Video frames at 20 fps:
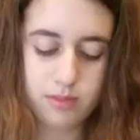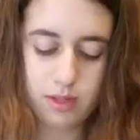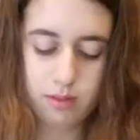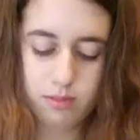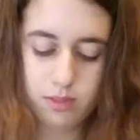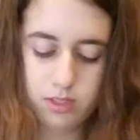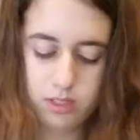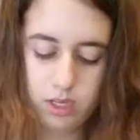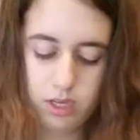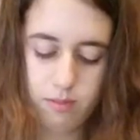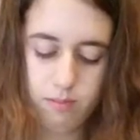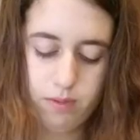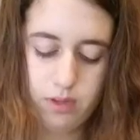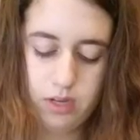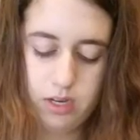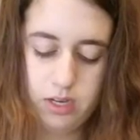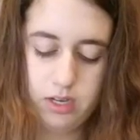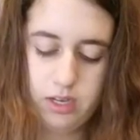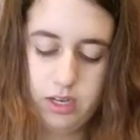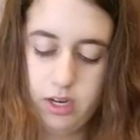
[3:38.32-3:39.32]
I'm just gonna put
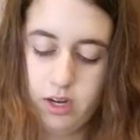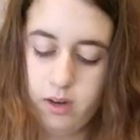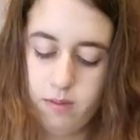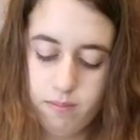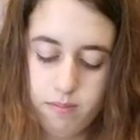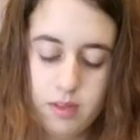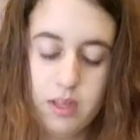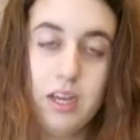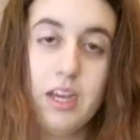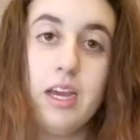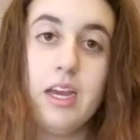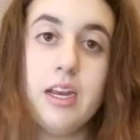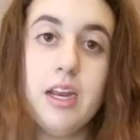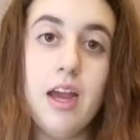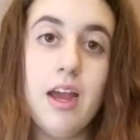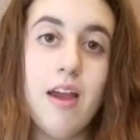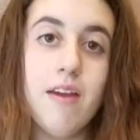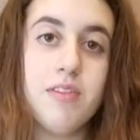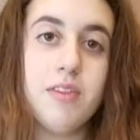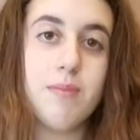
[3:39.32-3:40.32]
it in here.
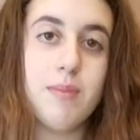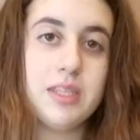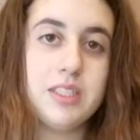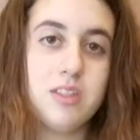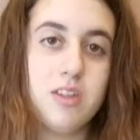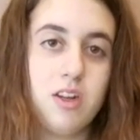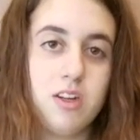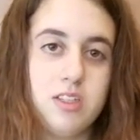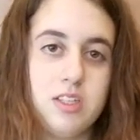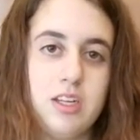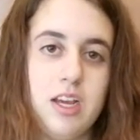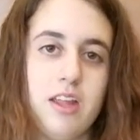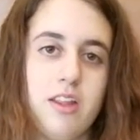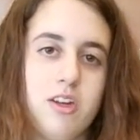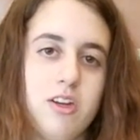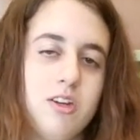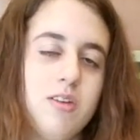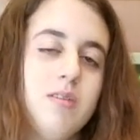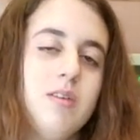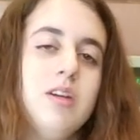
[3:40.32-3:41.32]
Now I have to mix it all
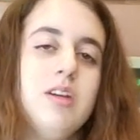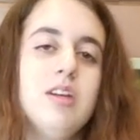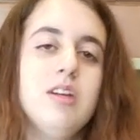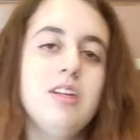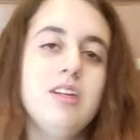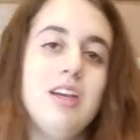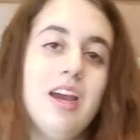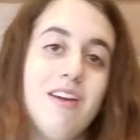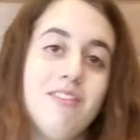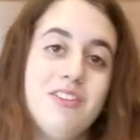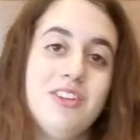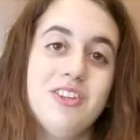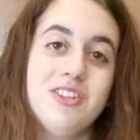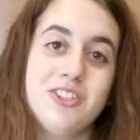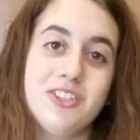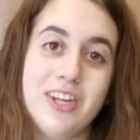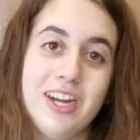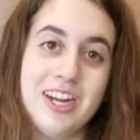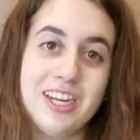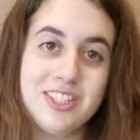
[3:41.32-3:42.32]
together. You have to
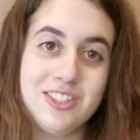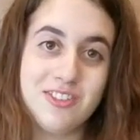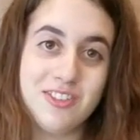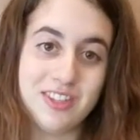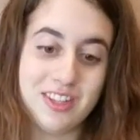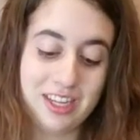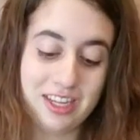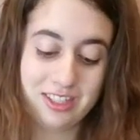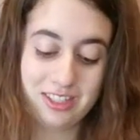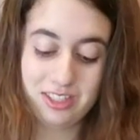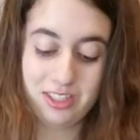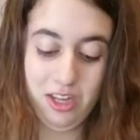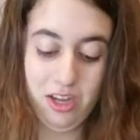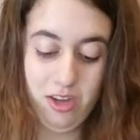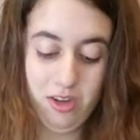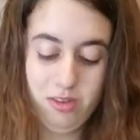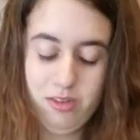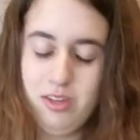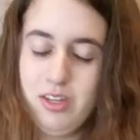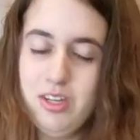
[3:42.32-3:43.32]
use your hands for this, so